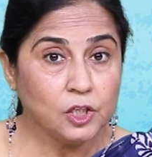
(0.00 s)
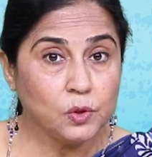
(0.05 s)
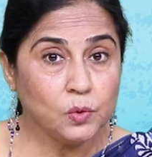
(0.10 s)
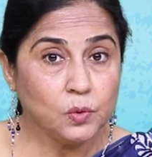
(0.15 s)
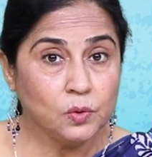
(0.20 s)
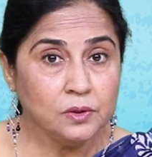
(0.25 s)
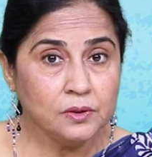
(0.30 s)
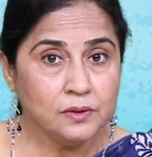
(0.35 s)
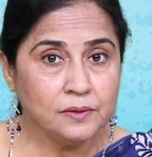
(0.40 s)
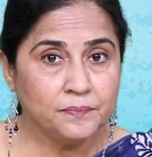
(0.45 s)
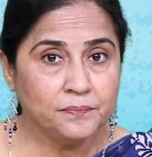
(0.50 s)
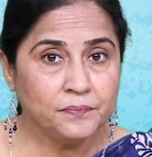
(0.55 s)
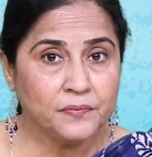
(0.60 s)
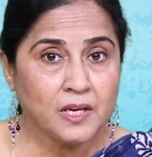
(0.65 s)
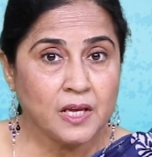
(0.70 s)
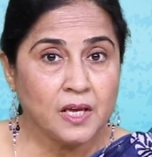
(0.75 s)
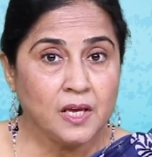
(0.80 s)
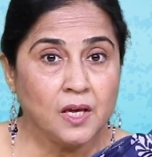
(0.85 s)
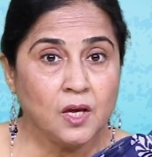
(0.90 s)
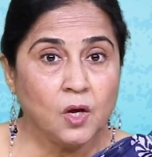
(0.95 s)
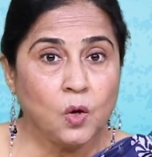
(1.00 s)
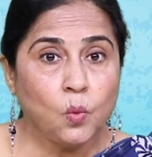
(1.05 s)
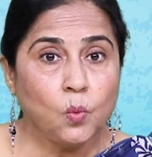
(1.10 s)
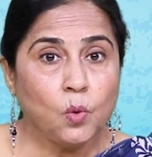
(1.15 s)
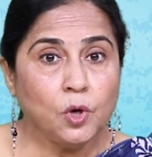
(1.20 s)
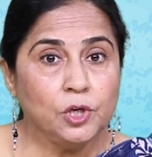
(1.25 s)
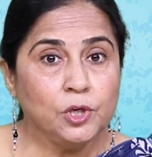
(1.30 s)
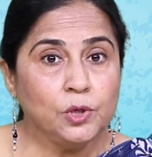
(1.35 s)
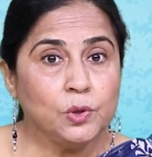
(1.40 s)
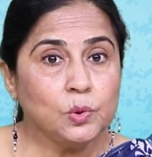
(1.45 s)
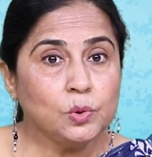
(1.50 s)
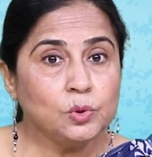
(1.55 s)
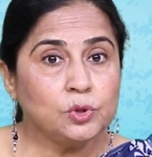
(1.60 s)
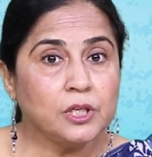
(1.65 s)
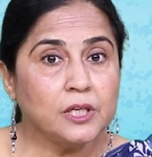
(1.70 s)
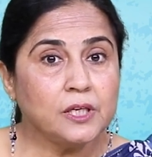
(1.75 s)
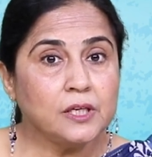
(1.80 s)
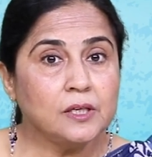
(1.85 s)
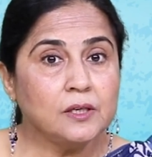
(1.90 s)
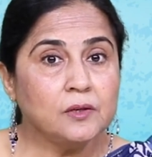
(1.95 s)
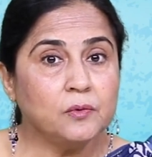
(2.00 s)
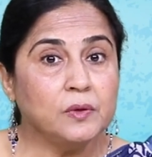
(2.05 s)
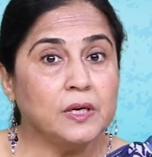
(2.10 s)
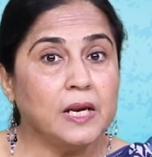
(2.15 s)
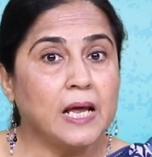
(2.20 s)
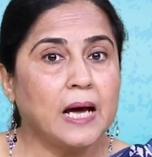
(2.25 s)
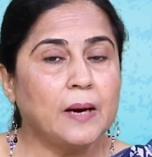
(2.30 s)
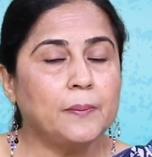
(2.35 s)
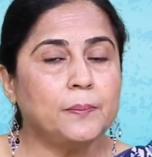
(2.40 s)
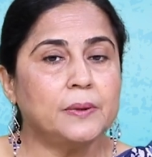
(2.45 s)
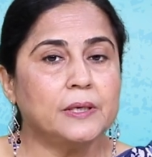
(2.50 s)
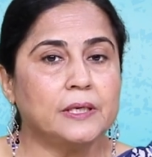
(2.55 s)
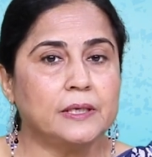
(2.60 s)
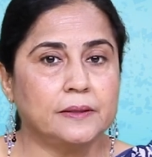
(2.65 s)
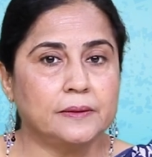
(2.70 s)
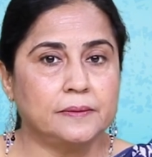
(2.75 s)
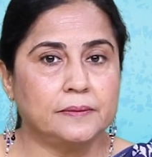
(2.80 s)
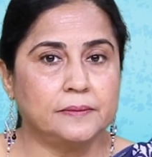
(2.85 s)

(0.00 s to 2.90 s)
alone. What do you think will happen?